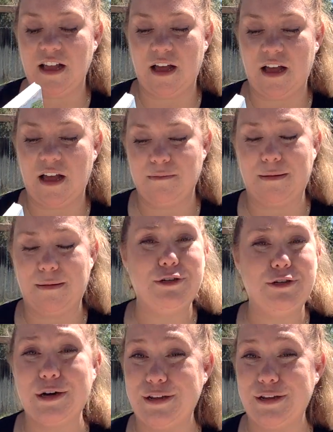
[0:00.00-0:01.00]
Um, I'm
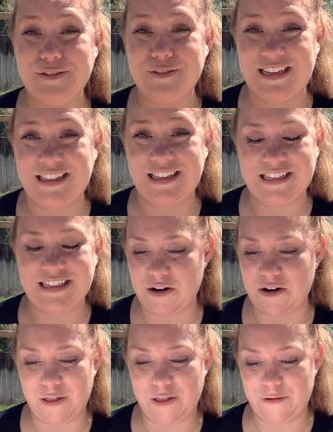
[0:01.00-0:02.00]
sure you've seen these, they're
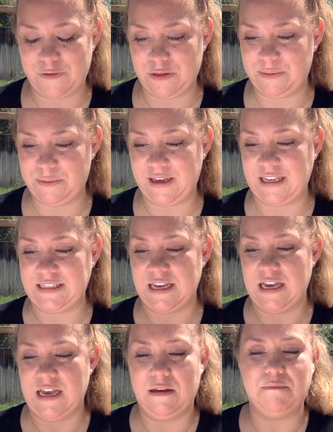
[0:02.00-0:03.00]
all over the place,
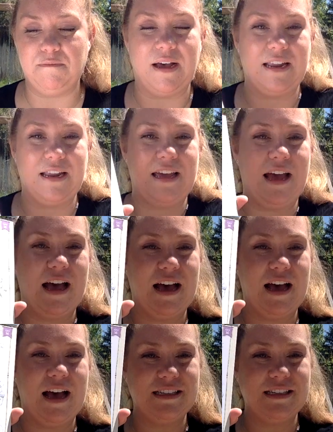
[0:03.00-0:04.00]
but it
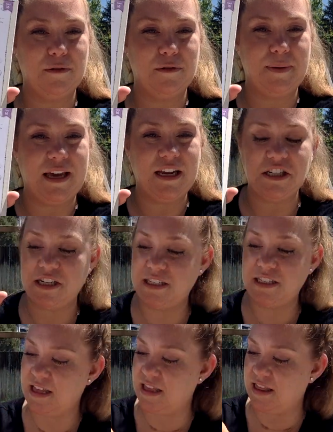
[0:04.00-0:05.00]
has little
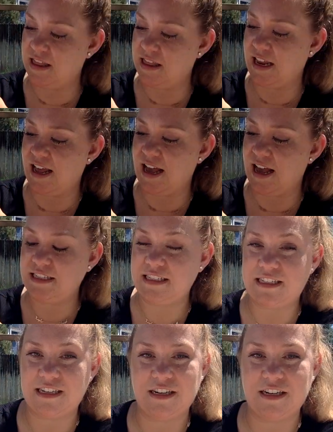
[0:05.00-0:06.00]
pages and then they can add
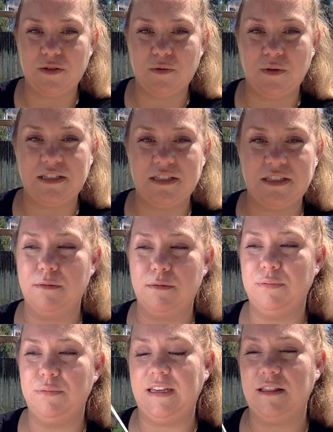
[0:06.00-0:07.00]
stickers once they
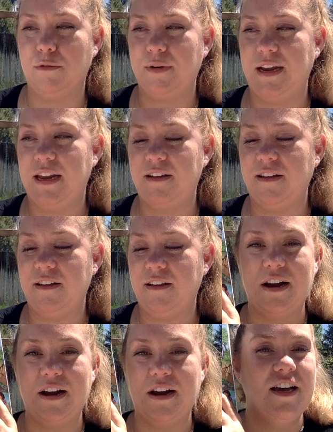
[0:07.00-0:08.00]
complete the reading for
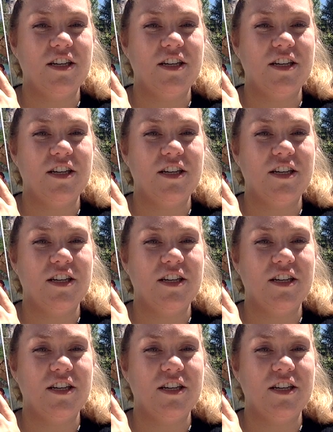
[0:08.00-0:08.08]
it.